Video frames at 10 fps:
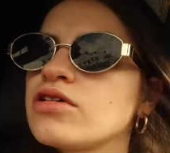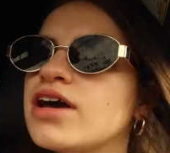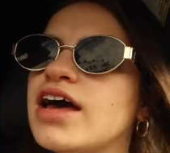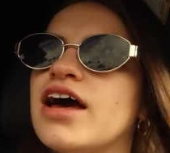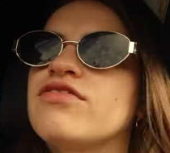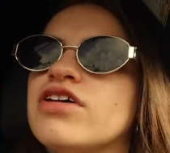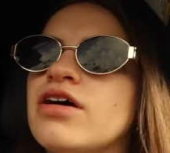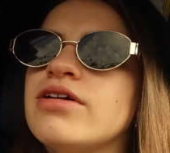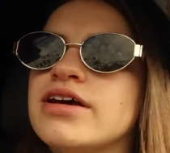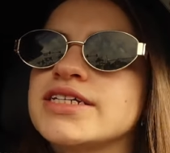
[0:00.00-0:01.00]
Okay, I forgot
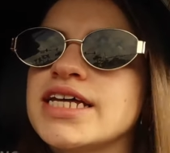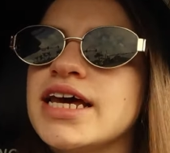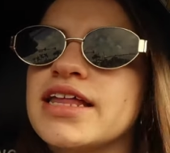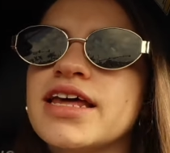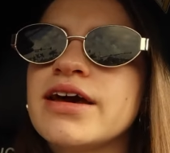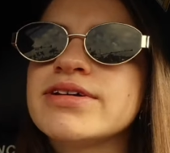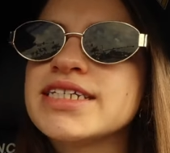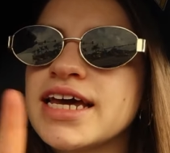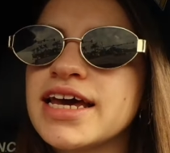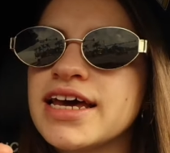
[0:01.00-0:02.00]
what I was saying. I think I was
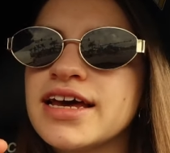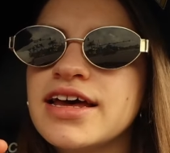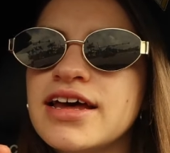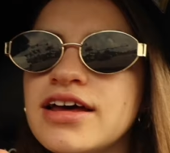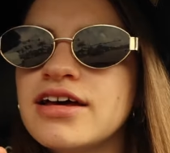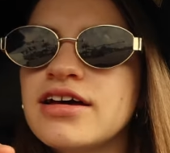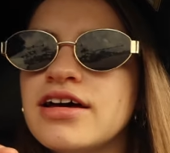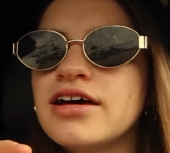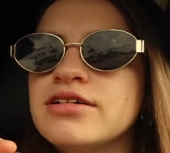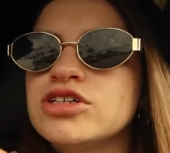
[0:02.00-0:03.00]
saying
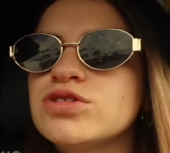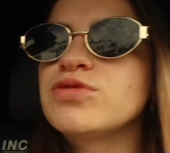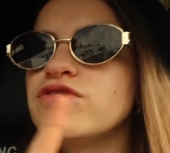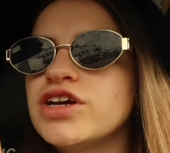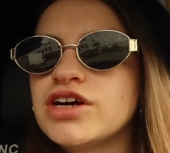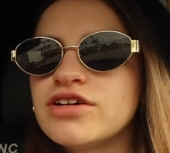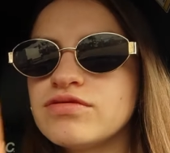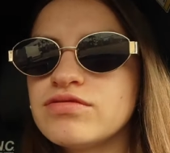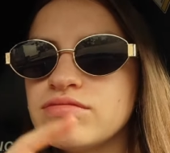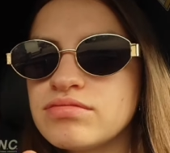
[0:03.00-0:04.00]
I just moved here
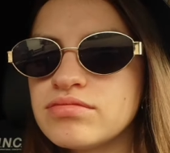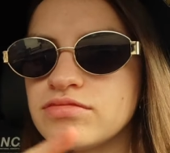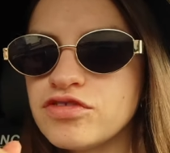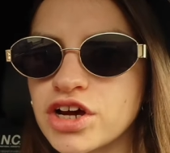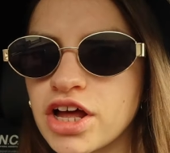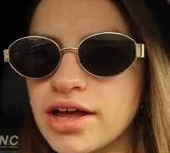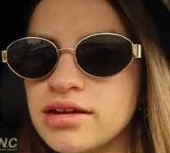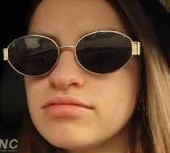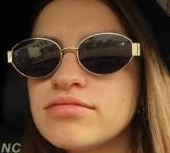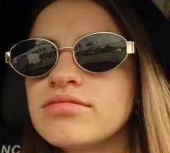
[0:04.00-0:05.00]
for
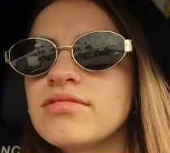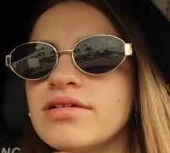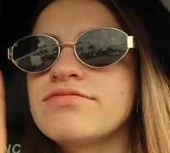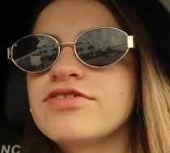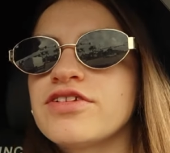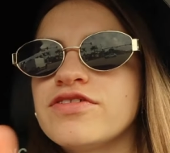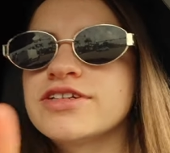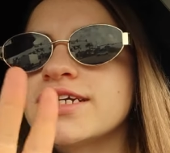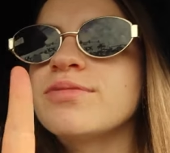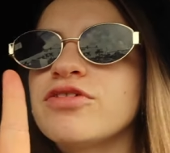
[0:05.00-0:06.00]
good, um, for the
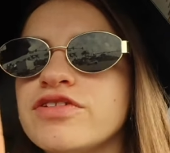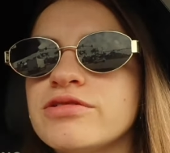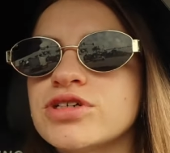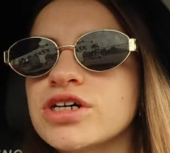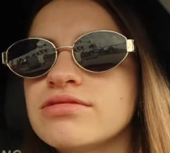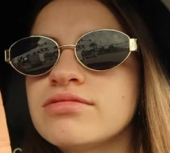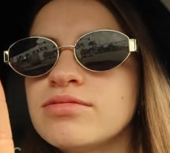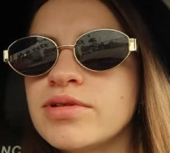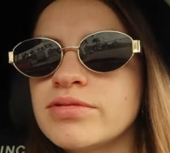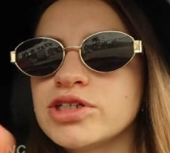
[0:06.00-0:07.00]
foreseeable future.
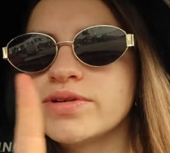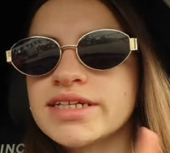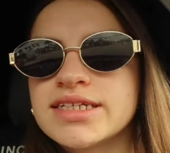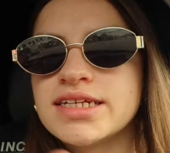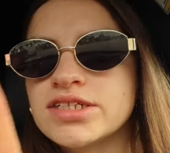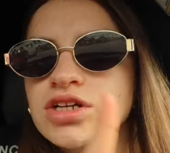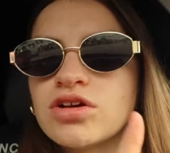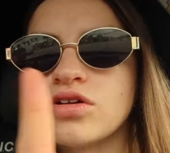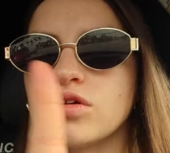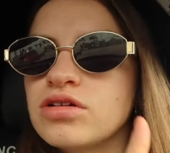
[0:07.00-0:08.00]
We were doing
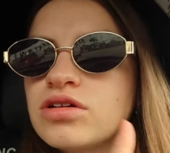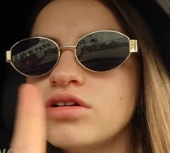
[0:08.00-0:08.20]
seasonal